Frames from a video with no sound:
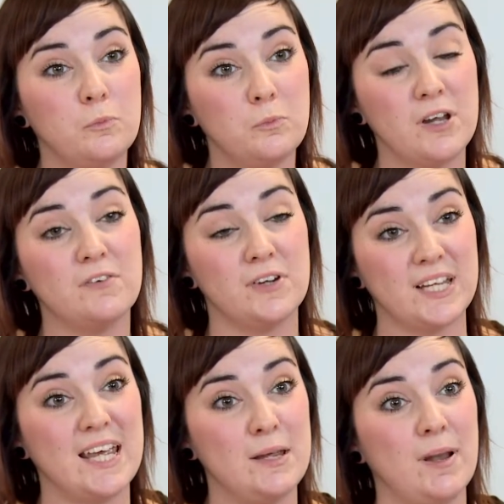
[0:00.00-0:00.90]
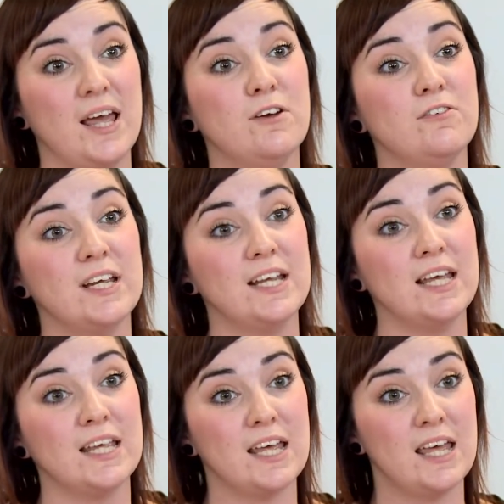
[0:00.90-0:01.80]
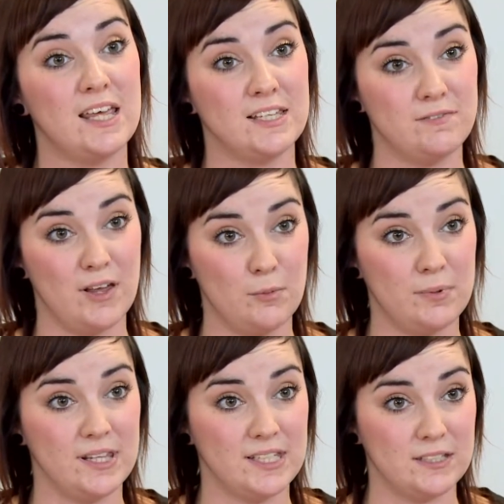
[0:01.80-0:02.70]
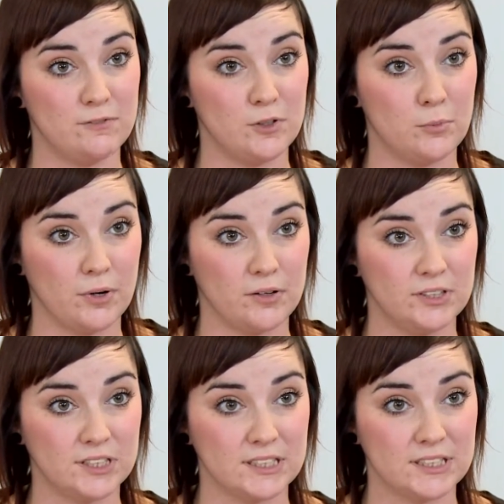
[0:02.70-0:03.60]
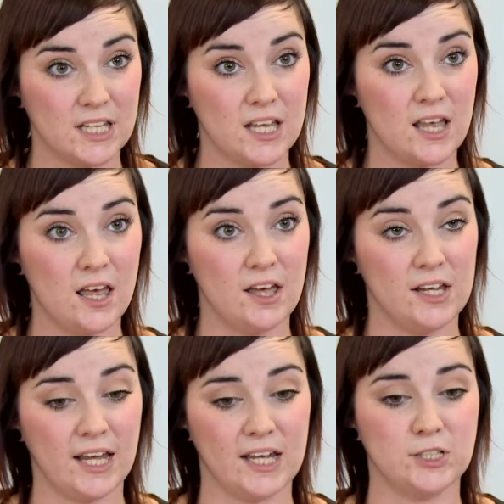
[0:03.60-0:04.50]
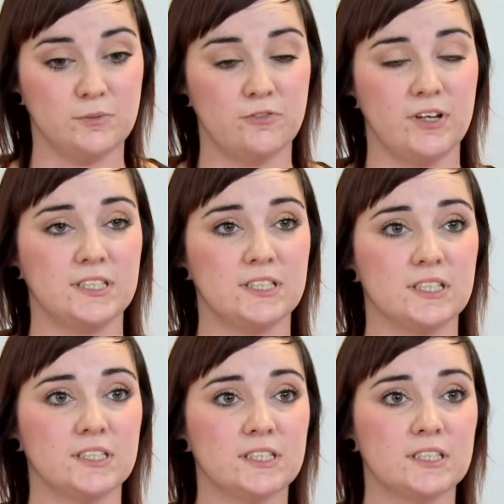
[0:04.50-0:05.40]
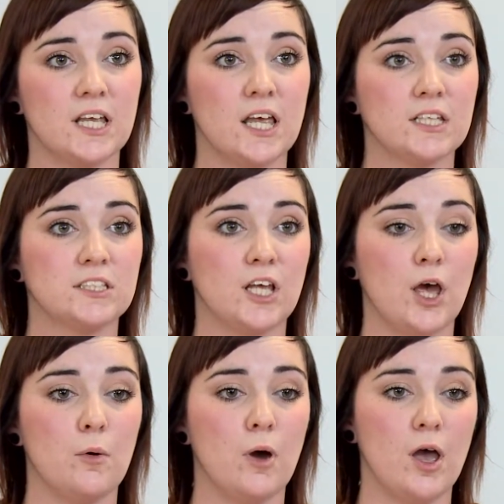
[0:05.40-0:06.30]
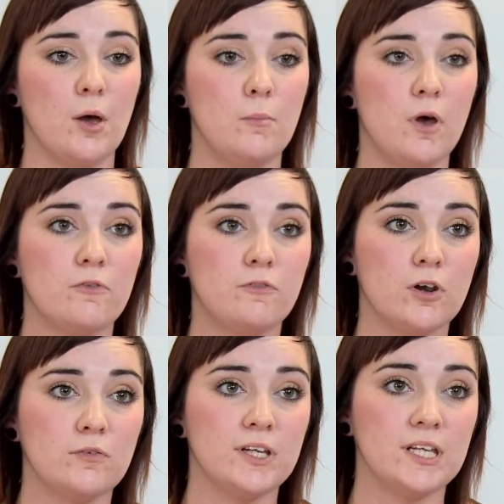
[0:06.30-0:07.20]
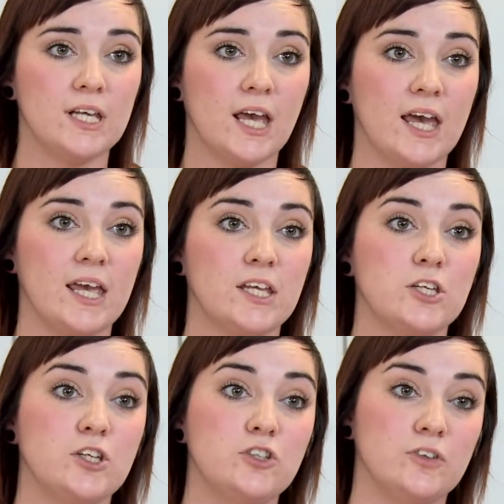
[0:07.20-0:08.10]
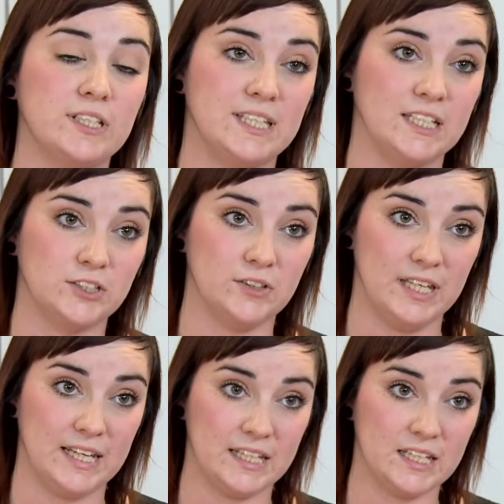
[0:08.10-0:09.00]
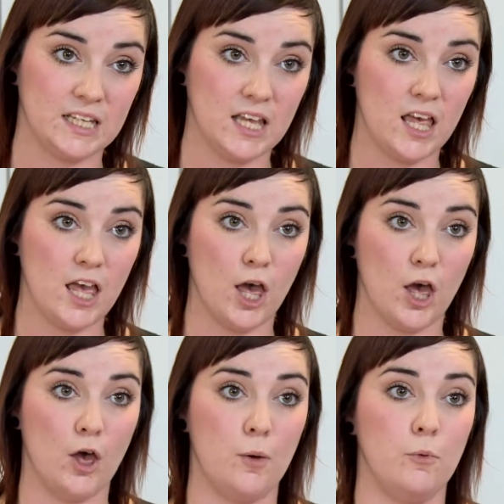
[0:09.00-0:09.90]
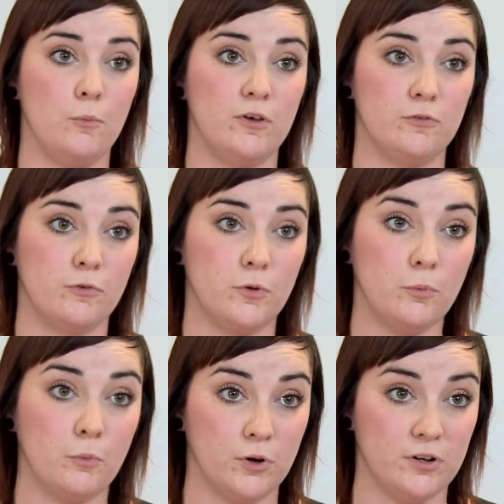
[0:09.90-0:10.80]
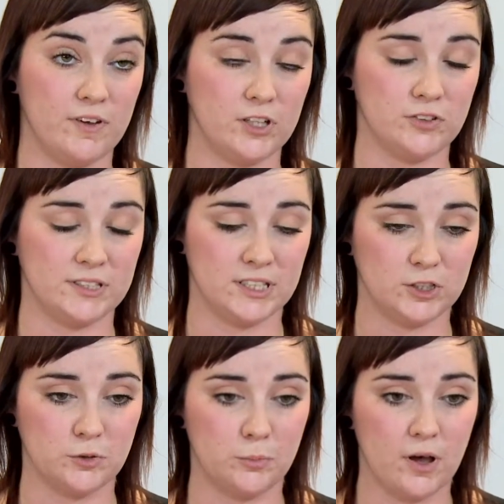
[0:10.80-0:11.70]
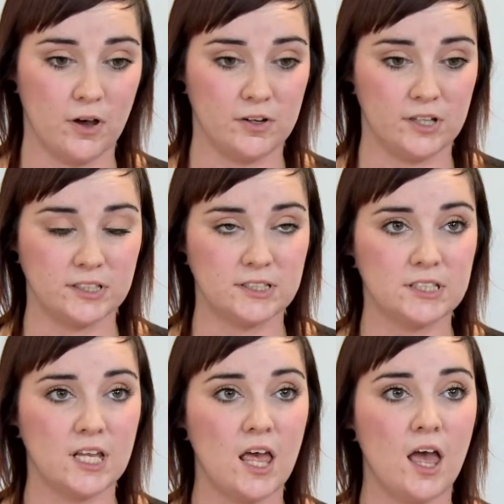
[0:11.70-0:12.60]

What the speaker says: we were a key player really in developing these different approaches at engaging with residents. So following a transnational link with one of our transnational partners,